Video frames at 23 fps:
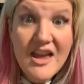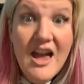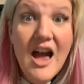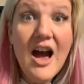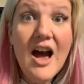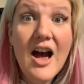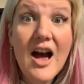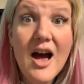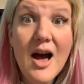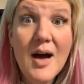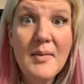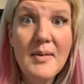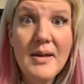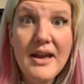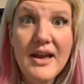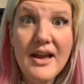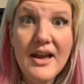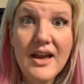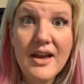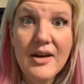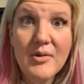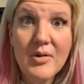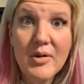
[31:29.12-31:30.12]

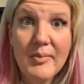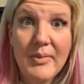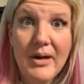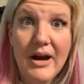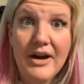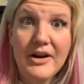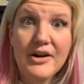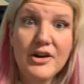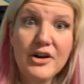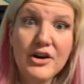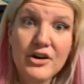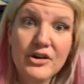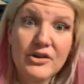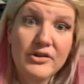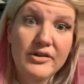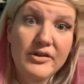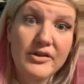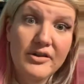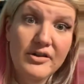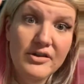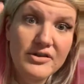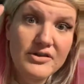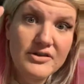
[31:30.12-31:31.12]
And reminder,
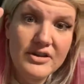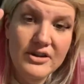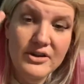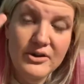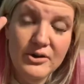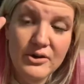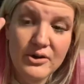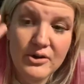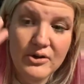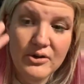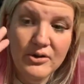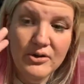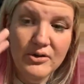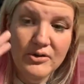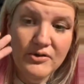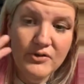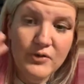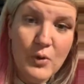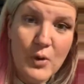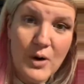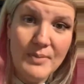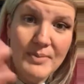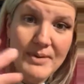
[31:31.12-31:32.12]
till
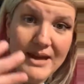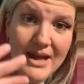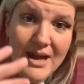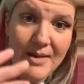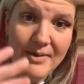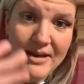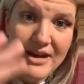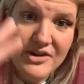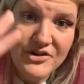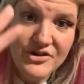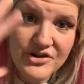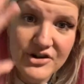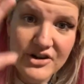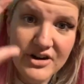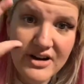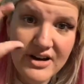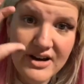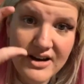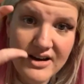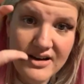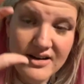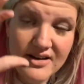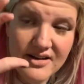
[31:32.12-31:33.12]
4 p.m.
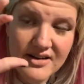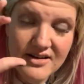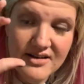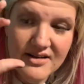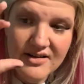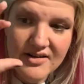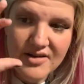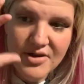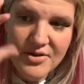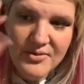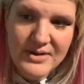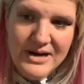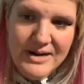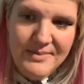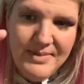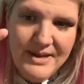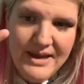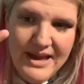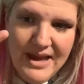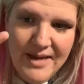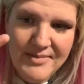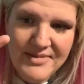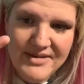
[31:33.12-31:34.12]
Eastern, 3
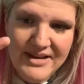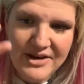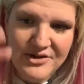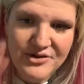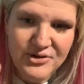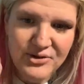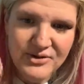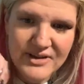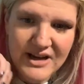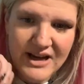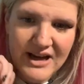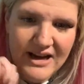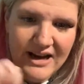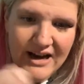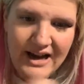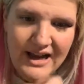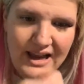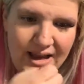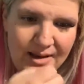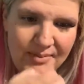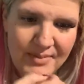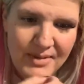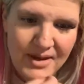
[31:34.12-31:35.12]
p.m. Central
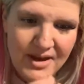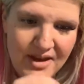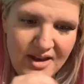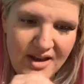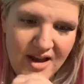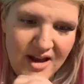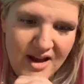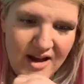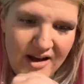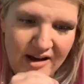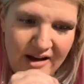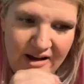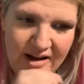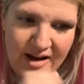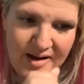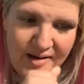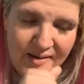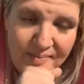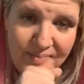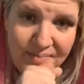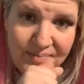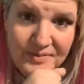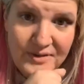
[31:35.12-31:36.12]
Time,
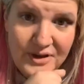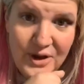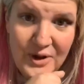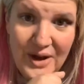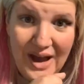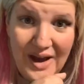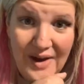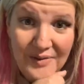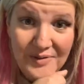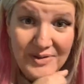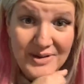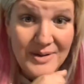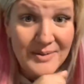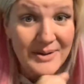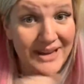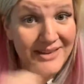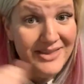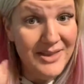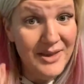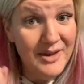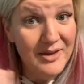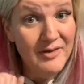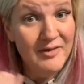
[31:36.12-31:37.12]
you have to
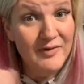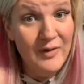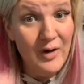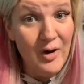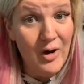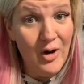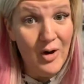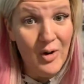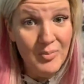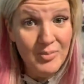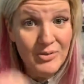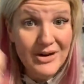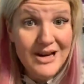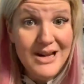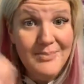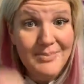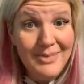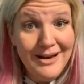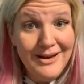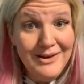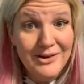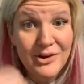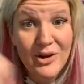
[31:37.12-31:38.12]
get the fall
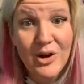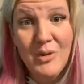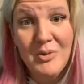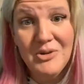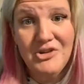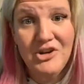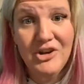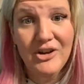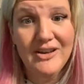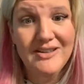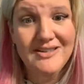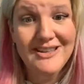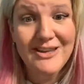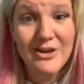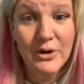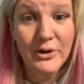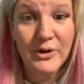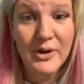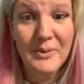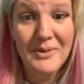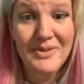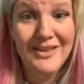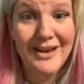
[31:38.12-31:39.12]
pre-bundle, which you guys
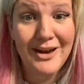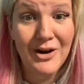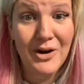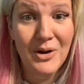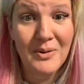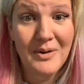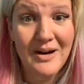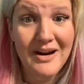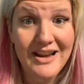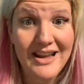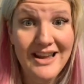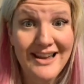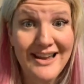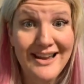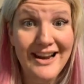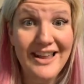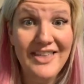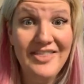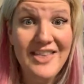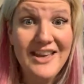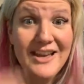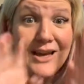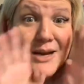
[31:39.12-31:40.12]
killed it with that already. And I
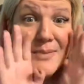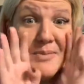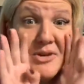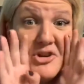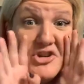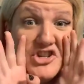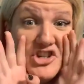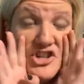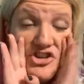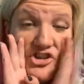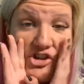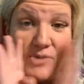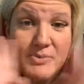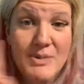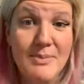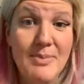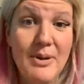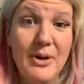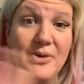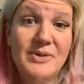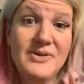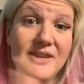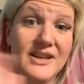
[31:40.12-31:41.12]
think commission should be
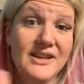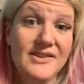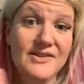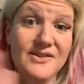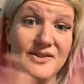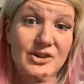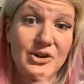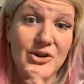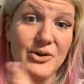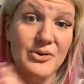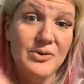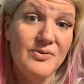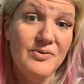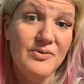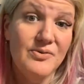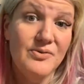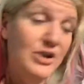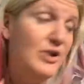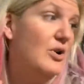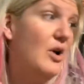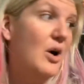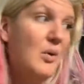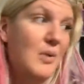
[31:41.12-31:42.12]
posting soon for
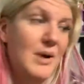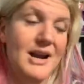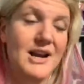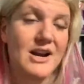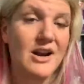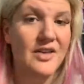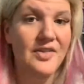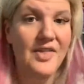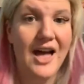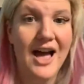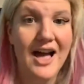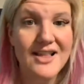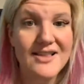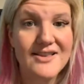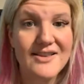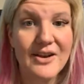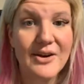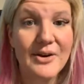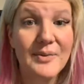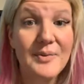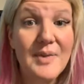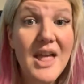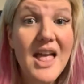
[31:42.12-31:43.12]
you all waiting on that. So